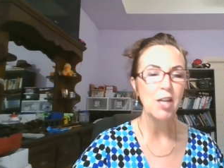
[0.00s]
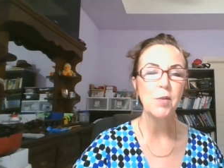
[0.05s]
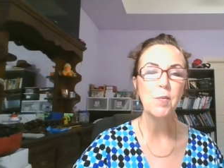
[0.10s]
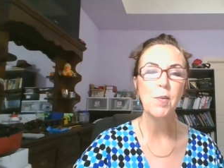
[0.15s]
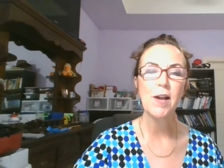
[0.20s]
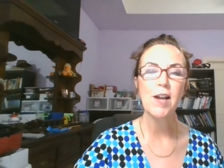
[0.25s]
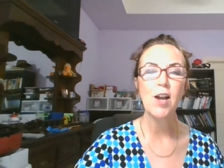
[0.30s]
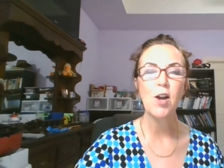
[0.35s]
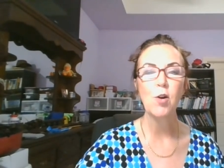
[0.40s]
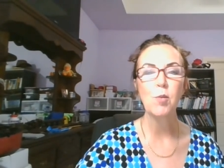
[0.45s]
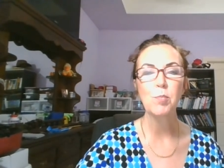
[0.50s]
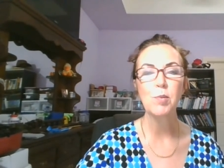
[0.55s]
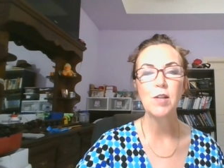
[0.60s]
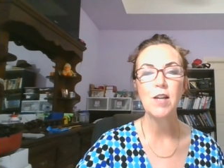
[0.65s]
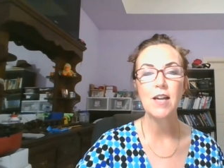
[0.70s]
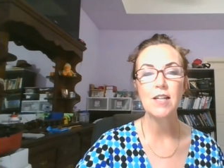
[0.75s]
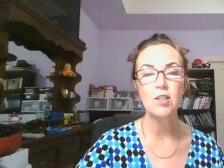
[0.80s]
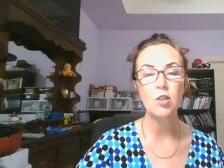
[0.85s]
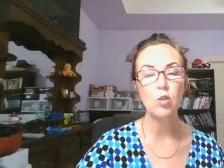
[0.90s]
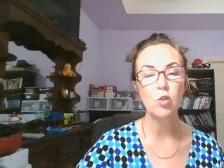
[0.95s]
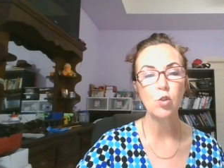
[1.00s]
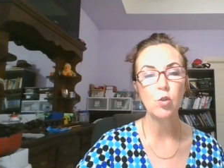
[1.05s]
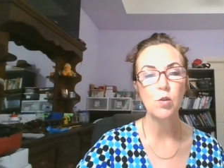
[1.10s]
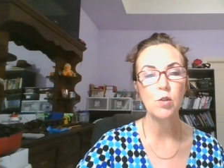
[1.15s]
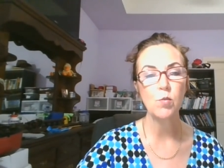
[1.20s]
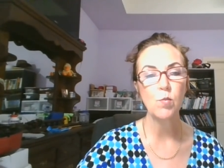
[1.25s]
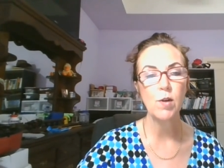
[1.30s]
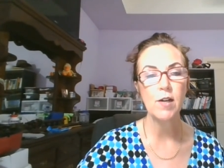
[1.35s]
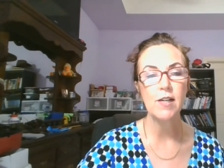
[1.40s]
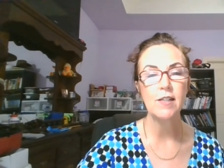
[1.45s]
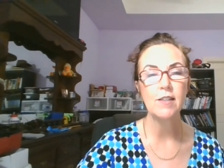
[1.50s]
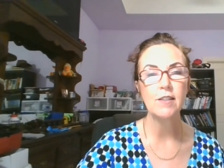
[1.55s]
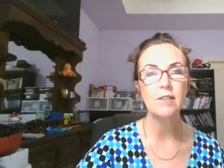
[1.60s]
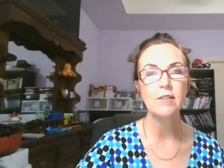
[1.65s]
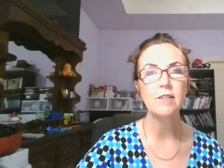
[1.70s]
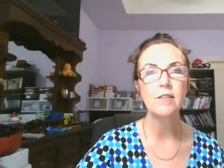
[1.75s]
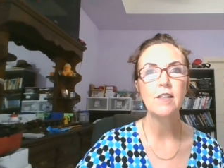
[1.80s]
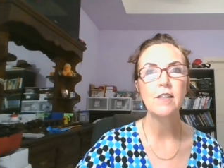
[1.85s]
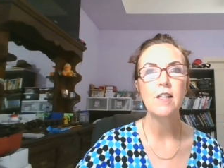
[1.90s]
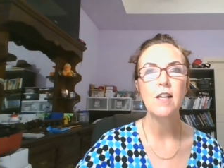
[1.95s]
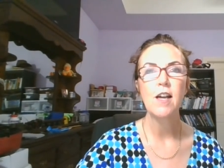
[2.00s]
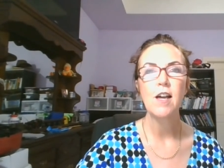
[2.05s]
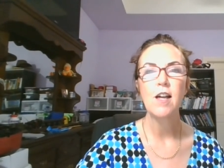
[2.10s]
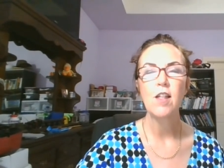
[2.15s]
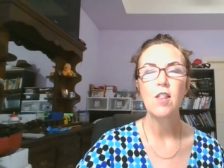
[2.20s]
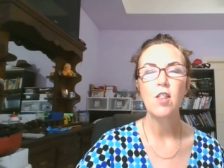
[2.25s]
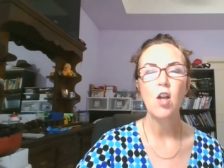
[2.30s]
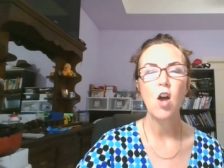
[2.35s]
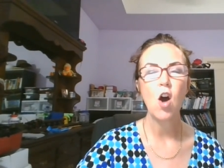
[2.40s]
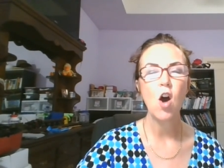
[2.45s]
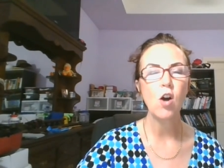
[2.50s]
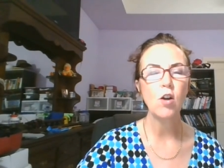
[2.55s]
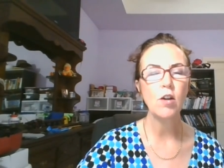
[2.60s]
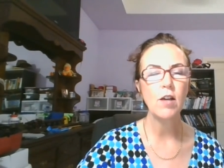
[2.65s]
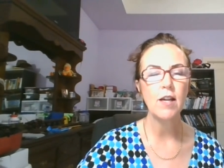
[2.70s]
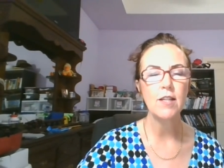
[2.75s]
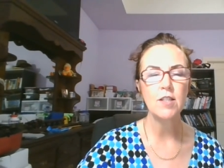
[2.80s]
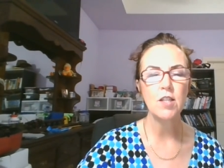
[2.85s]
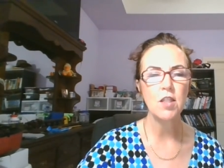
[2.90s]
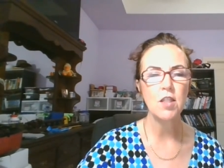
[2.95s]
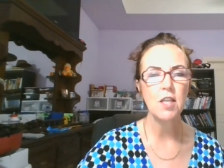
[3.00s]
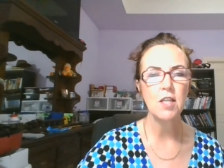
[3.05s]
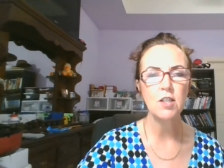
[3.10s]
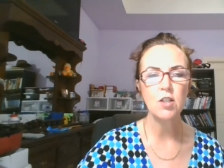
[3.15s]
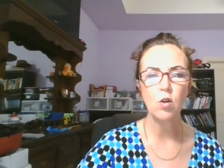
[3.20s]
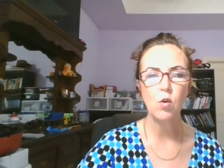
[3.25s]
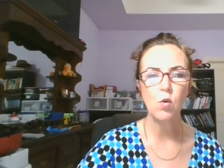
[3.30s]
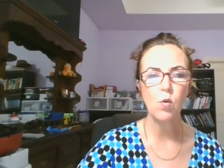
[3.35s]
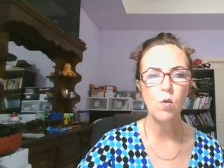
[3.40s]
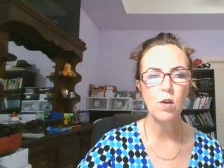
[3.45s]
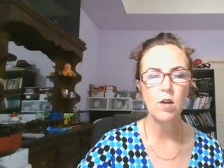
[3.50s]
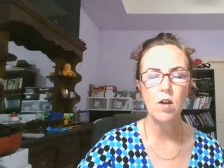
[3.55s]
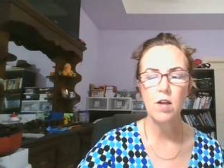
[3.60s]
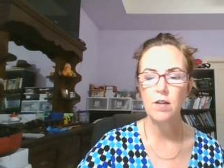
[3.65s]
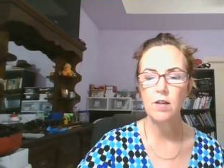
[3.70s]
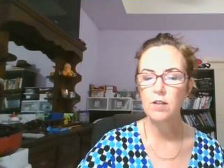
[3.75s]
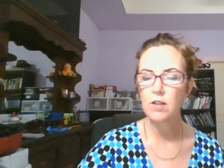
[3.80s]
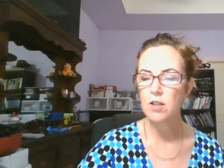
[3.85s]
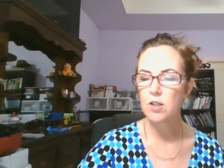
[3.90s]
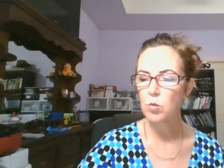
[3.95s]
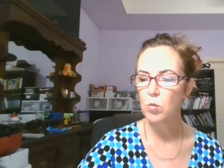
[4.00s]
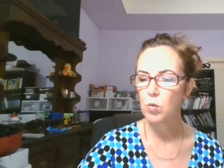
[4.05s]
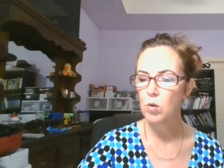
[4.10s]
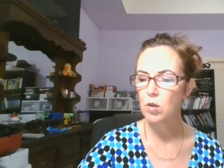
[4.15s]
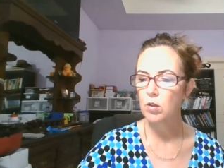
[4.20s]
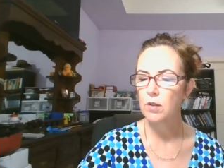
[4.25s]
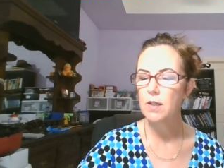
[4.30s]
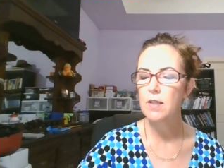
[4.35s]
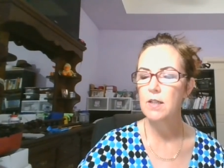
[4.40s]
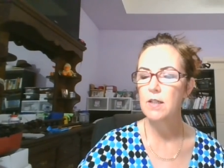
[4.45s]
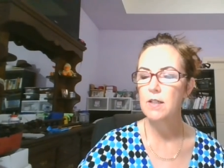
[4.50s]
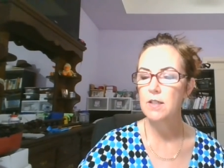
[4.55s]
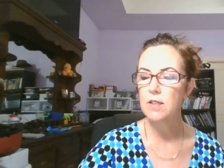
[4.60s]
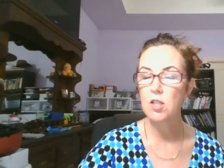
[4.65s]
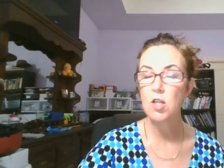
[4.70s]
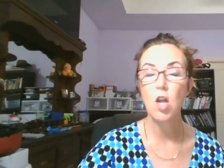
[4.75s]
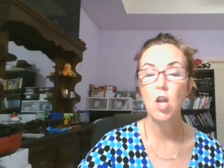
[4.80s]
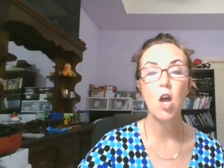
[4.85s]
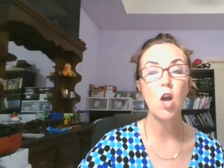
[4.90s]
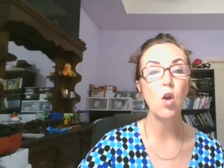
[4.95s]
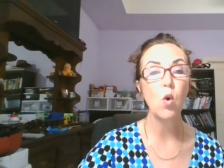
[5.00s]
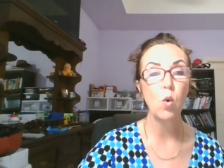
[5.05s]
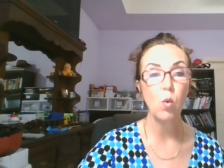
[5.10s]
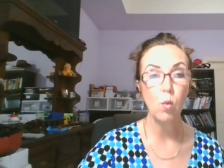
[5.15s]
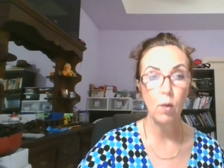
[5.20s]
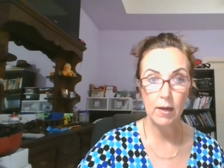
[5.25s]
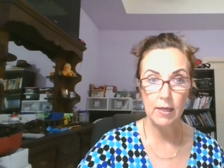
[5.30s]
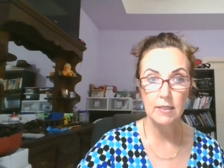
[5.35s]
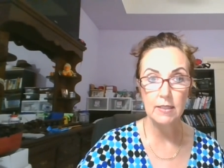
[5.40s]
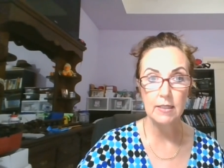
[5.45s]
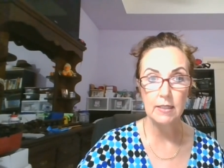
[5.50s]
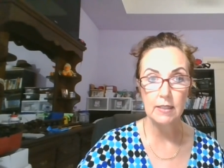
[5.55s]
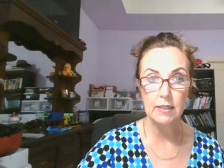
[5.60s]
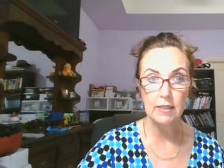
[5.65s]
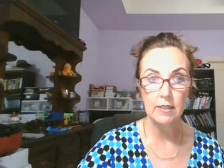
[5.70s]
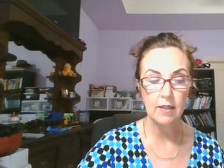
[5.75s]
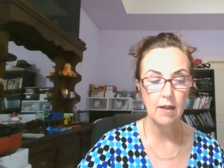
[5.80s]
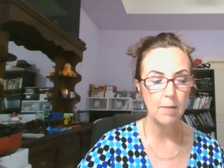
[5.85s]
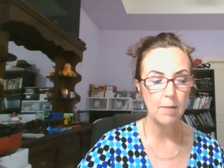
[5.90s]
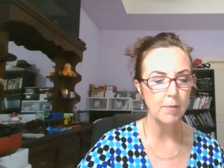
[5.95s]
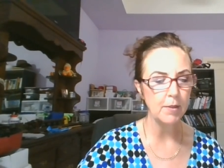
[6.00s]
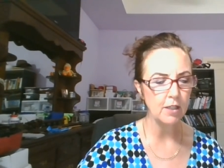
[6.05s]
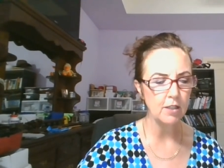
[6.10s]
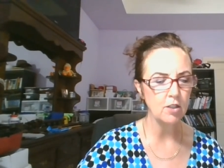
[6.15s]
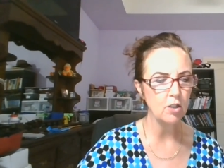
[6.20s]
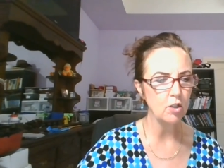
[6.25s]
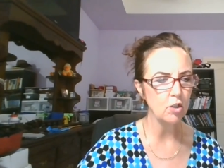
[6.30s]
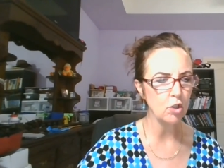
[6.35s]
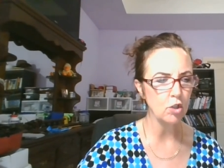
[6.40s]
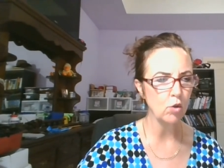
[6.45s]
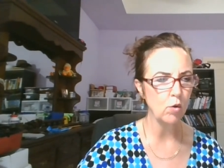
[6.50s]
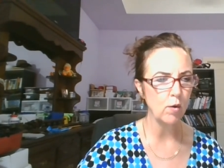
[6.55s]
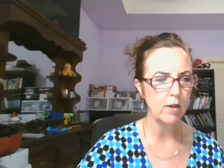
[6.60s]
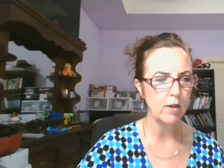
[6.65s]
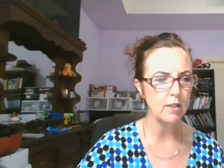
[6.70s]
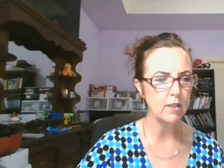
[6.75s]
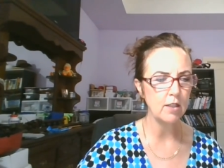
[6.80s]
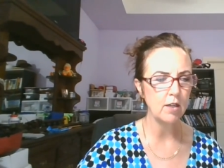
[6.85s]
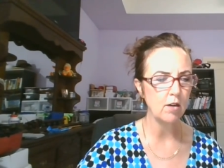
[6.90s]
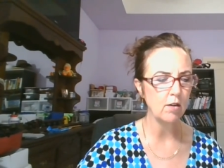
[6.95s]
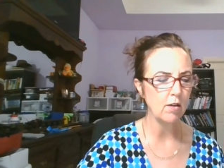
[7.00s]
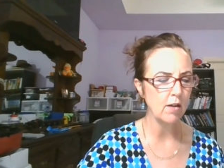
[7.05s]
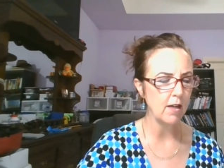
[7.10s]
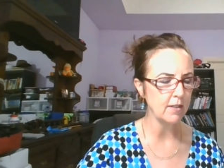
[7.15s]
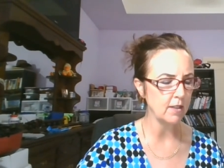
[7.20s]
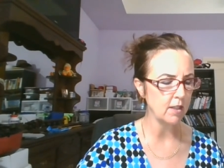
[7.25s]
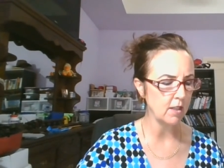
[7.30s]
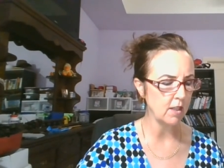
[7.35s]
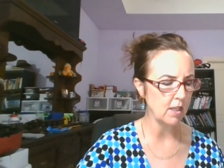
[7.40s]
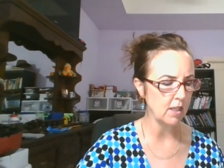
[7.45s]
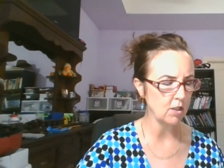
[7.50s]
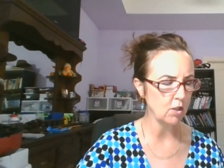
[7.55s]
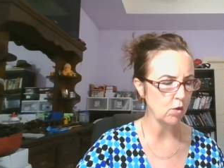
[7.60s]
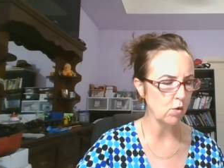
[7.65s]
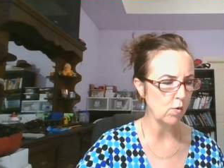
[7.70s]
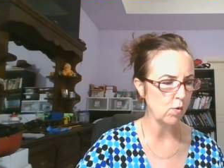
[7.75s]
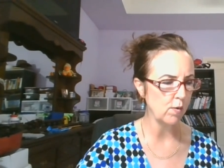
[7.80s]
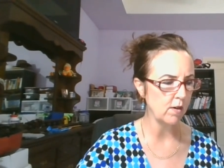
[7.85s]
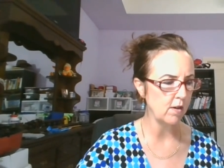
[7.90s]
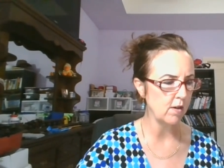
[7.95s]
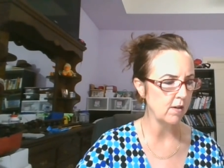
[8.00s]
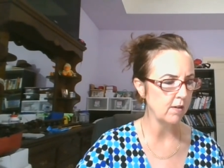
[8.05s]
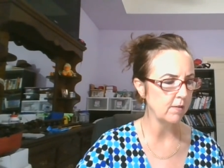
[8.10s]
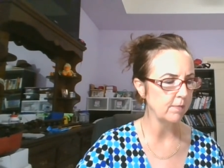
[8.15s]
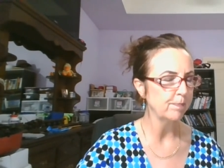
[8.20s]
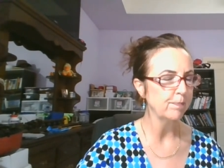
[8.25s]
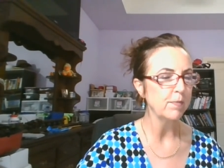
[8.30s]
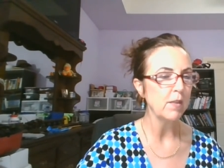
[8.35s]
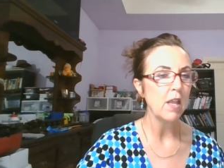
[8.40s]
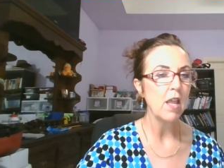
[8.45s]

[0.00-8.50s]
anyway, I hope you guys are doing well all kinds of things are going on in this world. It is crazy. I mean, it's just crazy. All kinds of things are going on.